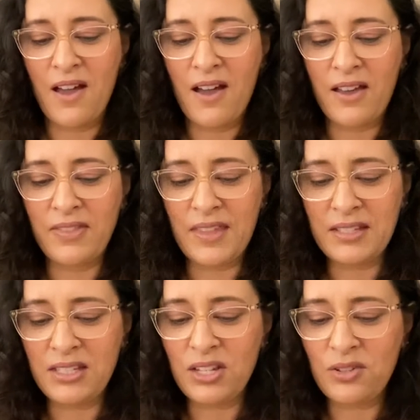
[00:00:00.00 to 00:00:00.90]
On
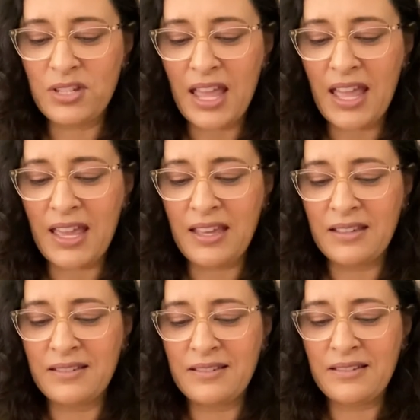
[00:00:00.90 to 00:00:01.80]
this new day,
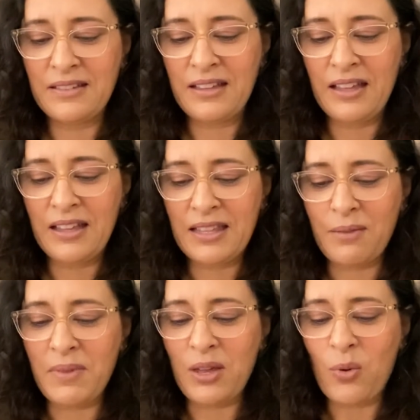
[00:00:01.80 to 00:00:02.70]
let
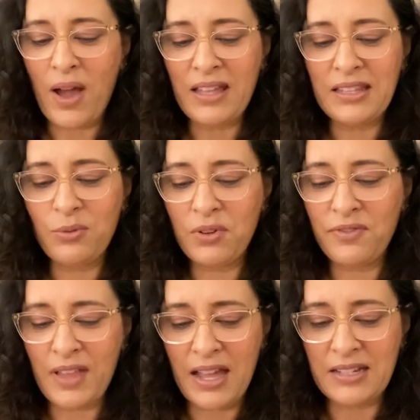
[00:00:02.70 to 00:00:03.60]
me quietly
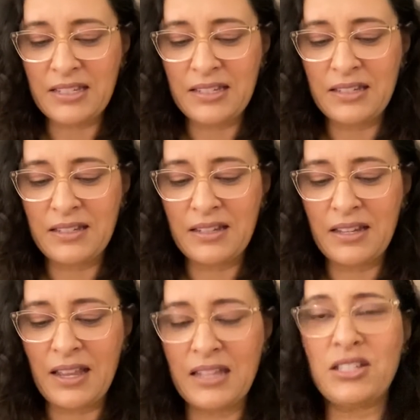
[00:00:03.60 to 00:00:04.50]
reflect
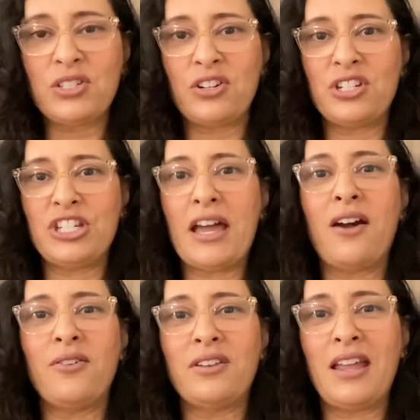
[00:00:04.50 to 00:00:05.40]
and search
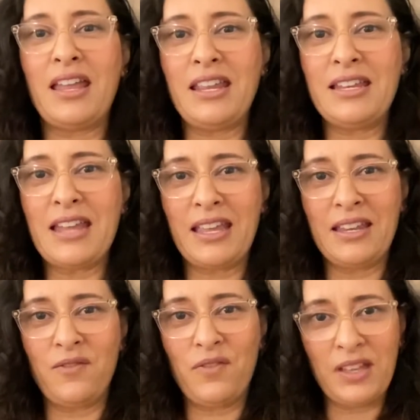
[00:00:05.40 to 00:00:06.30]
out any
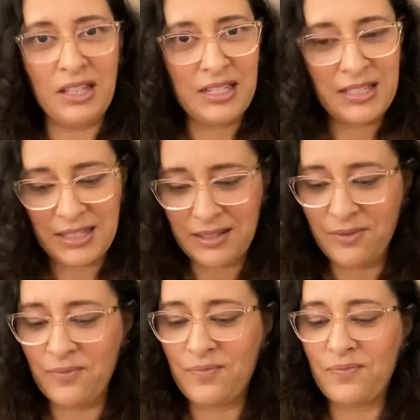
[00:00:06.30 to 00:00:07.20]
negative feelings
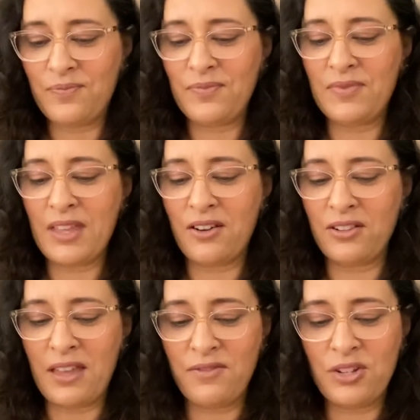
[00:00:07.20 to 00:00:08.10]
that are
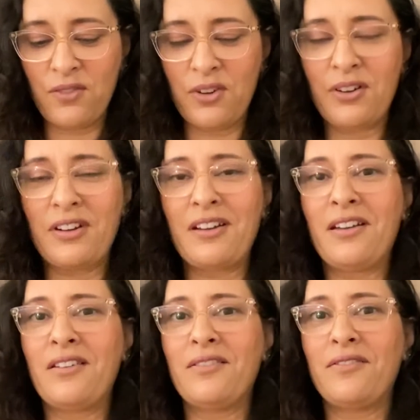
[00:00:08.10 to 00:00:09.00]
left over
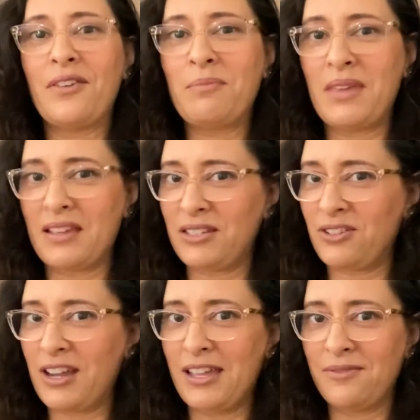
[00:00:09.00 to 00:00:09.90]
from
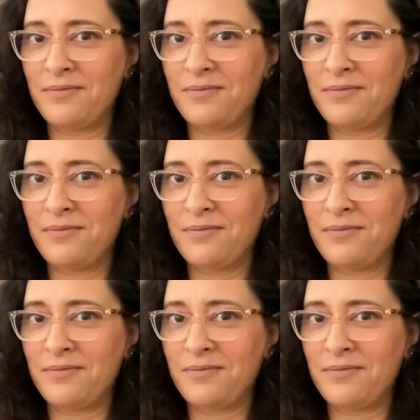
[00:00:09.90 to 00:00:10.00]
yesterday.